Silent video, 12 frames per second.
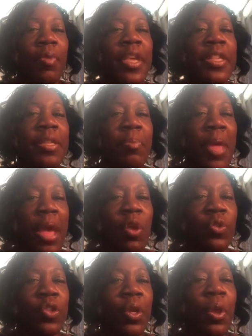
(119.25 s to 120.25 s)
is
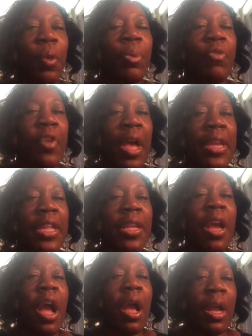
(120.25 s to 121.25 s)
about providing